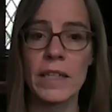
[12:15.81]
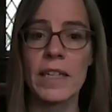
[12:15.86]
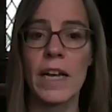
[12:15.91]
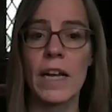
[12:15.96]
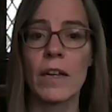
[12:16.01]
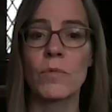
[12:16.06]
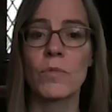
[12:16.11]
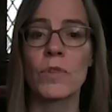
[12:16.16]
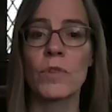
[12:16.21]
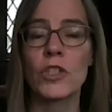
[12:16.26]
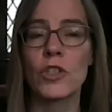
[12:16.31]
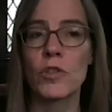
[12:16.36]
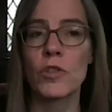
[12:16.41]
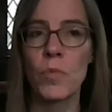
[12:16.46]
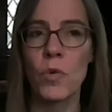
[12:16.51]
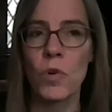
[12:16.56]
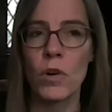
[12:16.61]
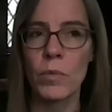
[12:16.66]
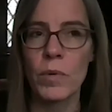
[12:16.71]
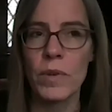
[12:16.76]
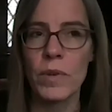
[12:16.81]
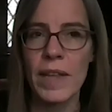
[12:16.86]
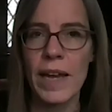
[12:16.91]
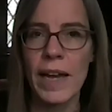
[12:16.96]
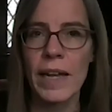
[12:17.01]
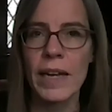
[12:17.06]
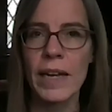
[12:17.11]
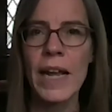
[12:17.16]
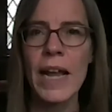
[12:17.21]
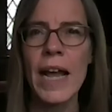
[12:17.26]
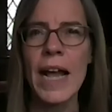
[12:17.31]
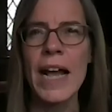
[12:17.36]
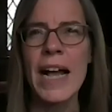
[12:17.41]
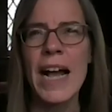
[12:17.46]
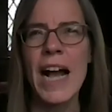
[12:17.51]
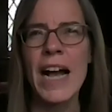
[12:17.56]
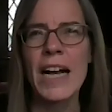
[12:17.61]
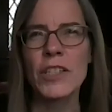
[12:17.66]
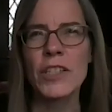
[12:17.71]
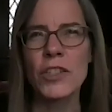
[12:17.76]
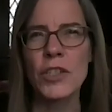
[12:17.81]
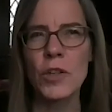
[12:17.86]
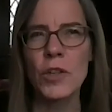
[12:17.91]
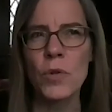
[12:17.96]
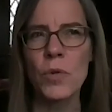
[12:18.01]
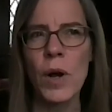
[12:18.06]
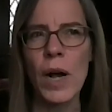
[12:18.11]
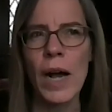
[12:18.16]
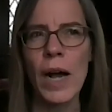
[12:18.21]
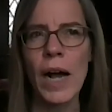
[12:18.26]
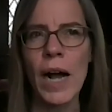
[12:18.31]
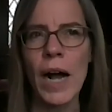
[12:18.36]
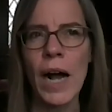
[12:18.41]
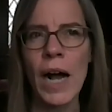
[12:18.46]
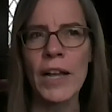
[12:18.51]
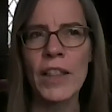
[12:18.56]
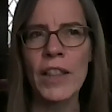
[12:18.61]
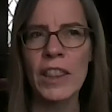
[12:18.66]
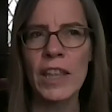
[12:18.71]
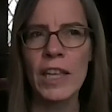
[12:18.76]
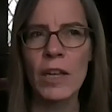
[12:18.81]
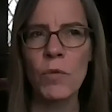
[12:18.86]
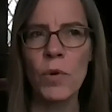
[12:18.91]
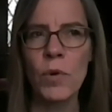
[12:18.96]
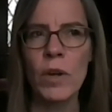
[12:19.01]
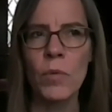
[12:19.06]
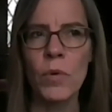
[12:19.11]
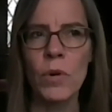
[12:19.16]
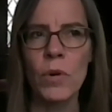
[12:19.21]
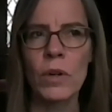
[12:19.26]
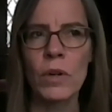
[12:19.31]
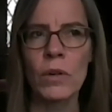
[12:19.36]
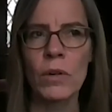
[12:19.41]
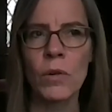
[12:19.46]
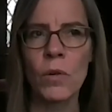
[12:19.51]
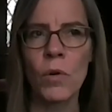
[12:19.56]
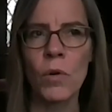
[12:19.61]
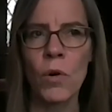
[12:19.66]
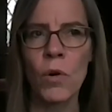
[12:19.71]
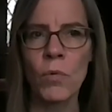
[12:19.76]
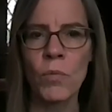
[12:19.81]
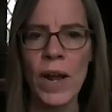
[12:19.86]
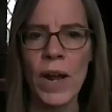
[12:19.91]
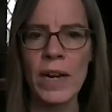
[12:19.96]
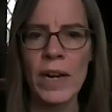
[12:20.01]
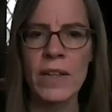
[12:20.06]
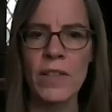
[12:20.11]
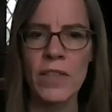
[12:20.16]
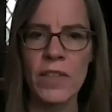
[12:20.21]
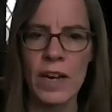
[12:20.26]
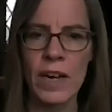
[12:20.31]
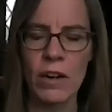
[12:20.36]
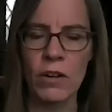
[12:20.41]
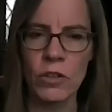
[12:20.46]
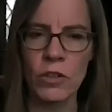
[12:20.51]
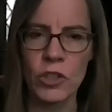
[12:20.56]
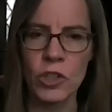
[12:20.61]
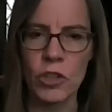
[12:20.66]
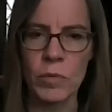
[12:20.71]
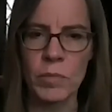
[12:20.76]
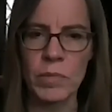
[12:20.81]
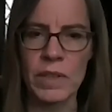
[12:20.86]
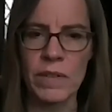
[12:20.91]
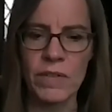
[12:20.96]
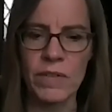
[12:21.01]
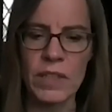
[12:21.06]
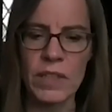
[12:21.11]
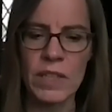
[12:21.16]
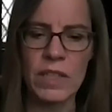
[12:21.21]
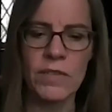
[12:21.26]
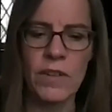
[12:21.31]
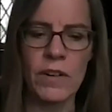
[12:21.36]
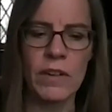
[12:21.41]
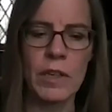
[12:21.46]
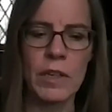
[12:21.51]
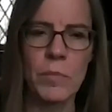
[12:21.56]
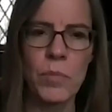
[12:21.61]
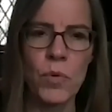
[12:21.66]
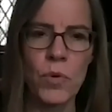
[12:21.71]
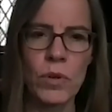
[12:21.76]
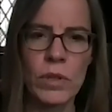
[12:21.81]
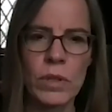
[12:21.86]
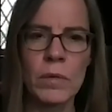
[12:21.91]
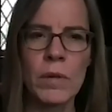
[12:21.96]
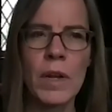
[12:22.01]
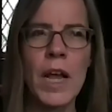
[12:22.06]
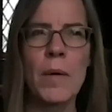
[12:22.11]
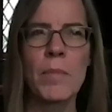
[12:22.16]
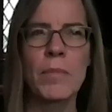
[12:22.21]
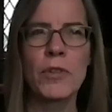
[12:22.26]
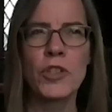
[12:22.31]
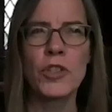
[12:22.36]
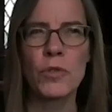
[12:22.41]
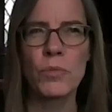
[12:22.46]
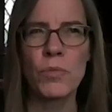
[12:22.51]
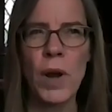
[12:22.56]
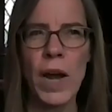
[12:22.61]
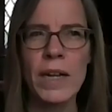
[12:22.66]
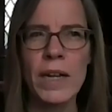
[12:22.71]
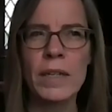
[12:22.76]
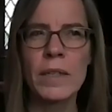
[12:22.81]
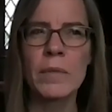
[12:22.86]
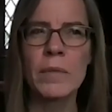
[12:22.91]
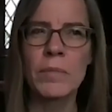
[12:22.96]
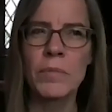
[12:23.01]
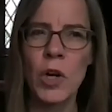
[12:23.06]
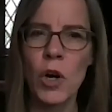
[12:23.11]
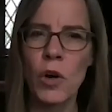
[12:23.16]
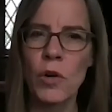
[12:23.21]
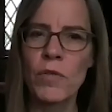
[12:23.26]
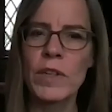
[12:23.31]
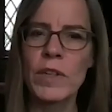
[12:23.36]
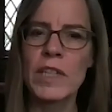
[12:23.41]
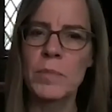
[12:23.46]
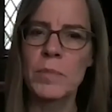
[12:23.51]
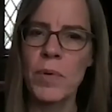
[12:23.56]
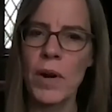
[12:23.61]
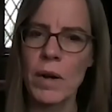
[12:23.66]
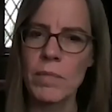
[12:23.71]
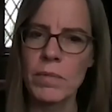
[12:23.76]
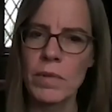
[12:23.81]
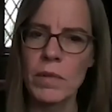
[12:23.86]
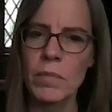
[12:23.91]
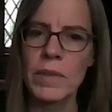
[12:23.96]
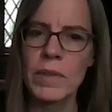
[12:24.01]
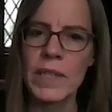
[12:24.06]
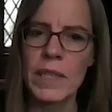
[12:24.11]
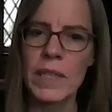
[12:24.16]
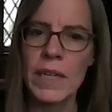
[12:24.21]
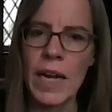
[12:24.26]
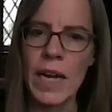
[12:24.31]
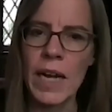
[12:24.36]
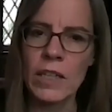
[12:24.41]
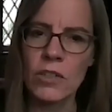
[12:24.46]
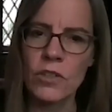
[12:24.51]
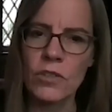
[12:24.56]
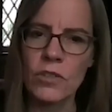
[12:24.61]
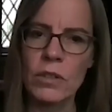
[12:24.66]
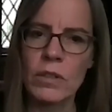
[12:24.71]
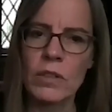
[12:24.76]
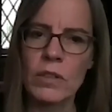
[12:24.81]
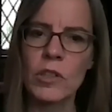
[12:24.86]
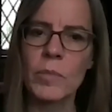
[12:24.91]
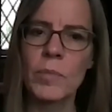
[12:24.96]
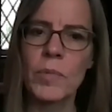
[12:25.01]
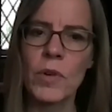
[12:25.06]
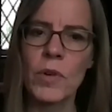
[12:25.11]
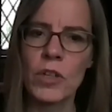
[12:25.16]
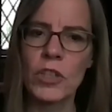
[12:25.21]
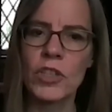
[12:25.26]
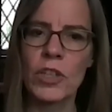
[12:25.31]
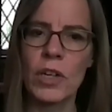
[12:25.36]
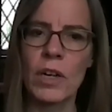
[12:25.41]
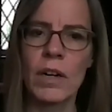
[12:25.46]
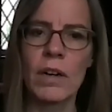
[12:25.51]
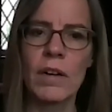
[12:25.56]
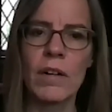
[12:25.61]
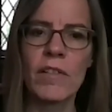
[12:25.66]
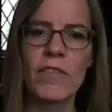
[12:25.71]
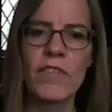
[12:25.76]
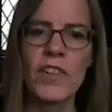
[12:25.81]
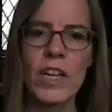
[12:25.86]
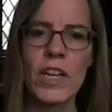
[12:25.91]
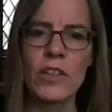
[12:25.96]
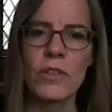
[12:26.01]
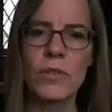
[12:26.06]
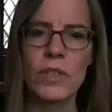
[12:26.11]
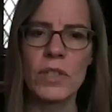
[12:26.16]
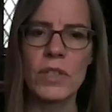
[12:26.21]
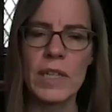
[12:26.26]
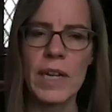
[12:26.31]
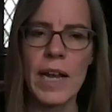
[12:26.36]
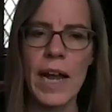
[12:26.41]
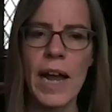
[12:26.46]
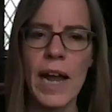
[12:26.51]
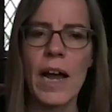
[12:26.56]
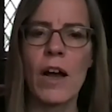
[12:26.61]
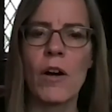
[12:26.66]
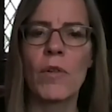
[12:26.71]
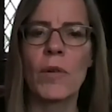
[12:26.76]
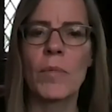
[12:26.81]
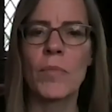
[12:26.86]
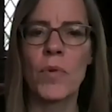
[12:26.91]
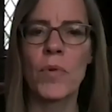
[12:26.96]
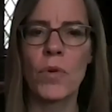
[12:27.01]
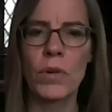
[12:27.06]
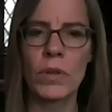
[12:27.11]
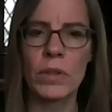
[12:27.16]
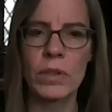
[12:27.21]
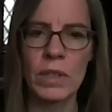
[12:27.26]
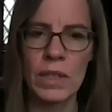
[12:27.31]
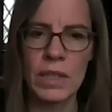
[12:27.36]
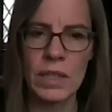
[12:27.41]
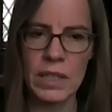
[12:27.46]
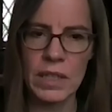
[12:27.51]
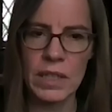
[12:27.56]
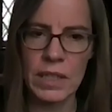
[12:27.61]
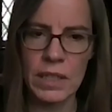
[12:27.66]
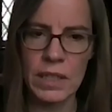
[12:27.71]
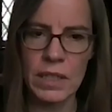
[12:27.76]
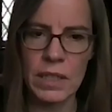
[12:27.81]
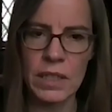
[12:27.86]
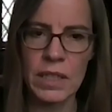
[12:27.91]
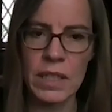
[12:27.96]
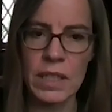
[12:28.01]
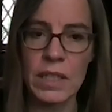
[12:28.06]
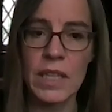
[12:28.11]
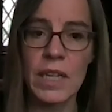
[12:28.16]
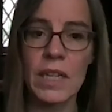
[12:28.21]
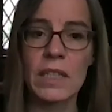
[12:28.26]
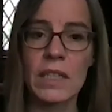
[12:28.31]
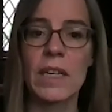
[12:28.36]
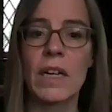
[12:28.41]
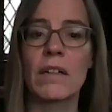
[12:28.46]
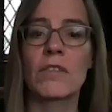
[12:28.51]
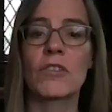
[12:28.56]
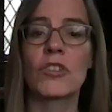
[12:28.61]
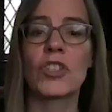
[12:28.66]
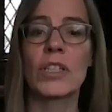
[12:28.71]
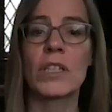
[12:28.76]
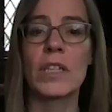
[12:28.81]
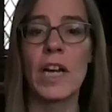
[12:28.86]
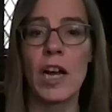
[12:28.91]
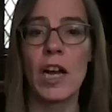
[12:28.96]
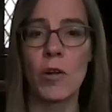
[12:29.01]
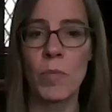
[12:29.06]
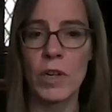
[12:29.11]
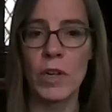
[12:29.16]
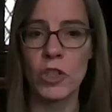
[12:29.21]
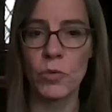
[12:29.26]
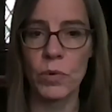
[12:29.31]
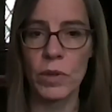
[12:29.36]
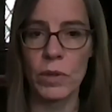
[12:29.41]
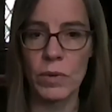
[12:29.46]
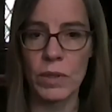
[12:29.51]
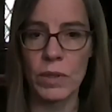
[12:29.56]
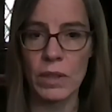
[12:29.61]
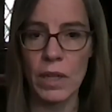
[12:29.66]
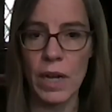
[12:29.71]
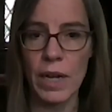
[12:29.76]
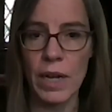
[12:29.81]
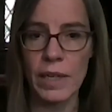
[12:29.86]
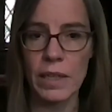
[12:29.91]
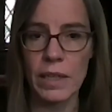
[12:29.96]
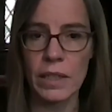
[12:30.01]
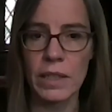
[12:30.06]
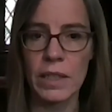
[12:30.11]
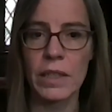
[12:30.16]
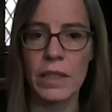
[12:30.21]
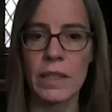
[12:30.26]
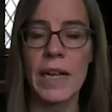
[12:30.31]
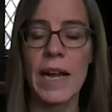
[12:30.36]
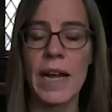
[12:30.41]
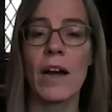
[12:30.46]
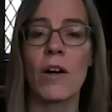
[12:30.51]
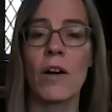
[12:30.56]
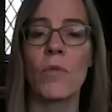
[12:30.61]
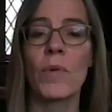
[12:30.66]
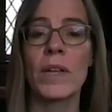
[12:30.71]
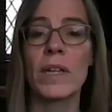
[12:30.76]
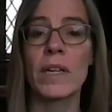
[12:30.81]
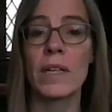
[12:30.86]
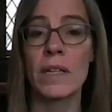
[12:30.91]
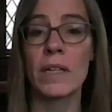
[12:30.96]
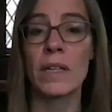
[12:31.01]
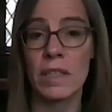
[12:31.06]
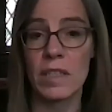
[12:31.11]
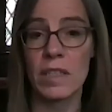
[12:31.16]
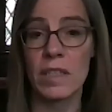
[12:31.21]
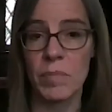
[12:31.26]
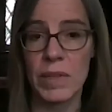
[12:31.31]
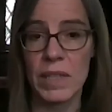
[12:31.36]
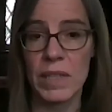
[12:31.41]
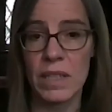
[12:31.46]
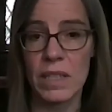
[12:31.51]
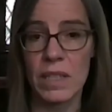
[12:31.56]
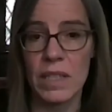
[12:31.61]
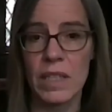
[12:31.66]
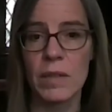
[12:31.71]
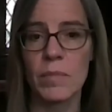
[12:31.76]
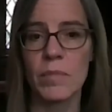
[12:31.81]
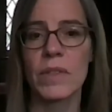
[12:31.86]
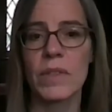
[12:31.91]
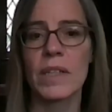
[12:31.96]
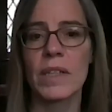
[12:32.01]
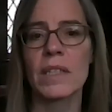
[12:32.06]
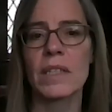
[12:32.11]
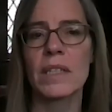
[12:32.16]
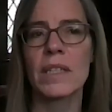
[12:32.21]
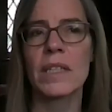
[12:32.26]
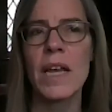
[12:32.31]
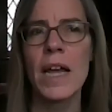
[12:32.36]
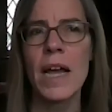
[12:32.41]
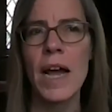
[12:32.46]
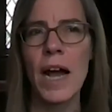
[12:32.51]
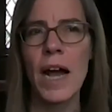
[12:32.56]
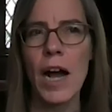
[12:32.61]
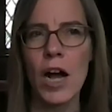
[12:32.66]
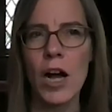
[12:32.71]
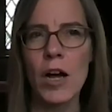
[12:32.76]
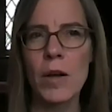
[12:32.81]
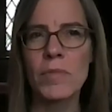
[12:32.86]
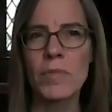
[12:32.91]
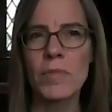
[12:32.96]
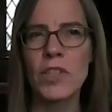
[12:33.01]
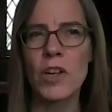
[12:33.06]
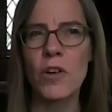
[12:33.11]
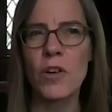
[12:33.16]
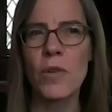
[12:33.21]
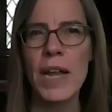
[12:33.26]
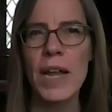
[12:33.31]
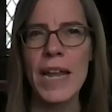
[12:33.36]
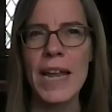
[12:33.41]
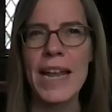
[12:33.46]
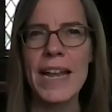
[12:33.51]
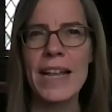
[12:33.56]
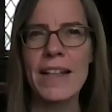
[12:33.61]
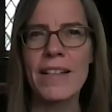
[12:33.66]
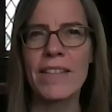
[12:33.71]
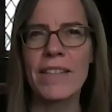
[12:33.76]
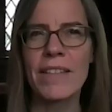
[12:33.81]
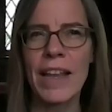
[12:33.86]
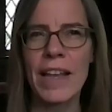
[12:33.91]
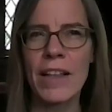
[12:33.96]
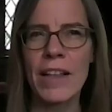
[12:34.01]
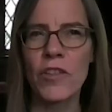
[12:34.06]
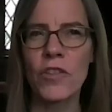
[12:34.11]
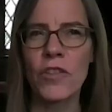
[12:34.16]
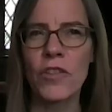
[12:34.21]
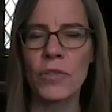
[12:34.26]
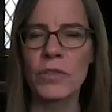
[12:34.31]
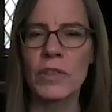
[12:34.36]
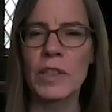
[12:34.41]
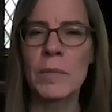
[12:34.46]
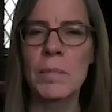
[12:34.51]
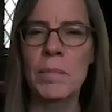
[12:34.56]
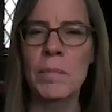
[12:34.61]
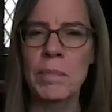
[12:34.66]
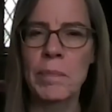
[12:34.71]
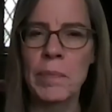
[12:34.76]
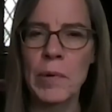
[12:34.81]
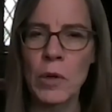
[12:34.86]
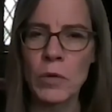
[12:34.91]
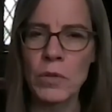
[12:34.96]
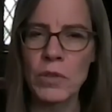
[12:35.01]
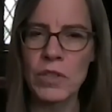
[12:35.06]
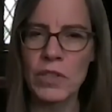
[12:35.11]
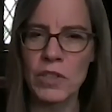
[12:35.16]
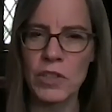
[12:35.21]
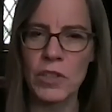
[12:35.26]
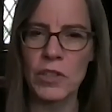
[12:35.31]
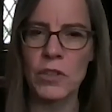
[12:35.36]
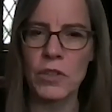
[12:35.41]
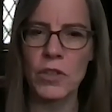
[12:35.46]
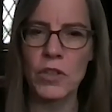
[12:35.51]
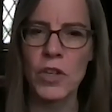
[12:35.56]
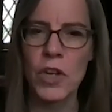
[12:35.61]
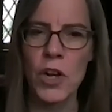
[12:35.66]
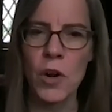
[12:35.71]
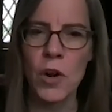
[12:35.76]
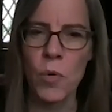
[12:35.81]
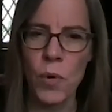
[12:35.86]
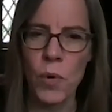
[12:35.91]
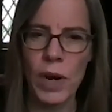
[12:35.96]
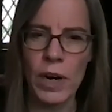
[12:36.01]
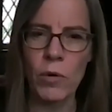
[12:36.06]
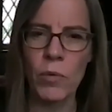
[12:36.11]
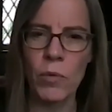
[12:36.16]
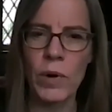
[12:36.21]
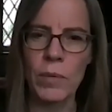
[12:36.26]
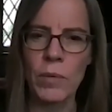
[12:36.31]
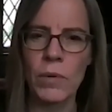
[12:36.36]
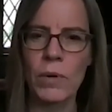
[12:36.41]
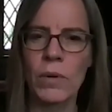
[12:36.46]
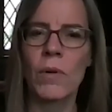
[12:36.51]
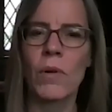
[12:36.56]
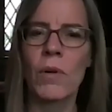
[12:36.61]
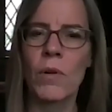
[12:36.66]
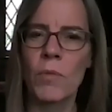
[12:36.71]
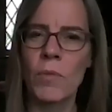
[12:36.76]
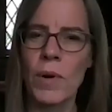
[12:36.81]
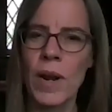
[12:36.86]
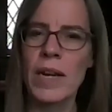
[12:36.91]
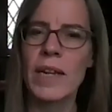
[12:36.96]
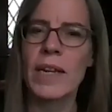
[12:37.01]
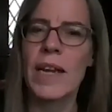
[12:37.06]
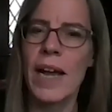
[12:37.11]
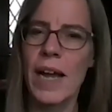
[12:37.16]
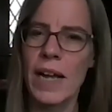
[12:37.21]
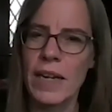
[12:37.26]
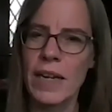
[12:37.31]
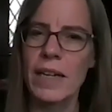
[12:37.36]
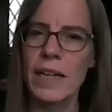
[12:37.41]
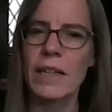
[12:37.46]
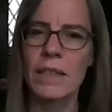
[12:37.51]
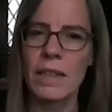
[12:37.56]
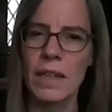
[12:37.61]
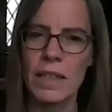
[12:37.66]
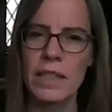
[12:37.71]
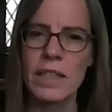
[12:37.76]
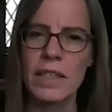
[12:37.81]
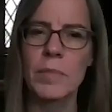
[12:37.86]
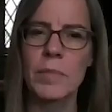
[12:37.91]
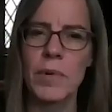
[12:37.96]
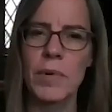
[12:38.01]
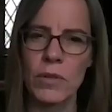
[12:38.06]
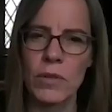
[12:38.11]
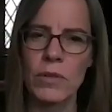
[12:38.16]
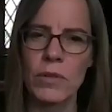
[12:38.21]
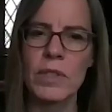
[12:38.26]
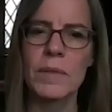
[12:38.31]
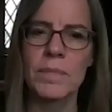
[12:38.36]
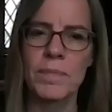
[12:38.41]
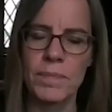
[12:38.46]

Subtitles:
Can we do more with that? So I think we were already there in terms of this is very important, but you're right. COVID is probably an extra little push of, you see how important this is, the technology, and how much we rely on it, how we need it to be seamless. So it's certainly bolstered where we were already heading, I suppose.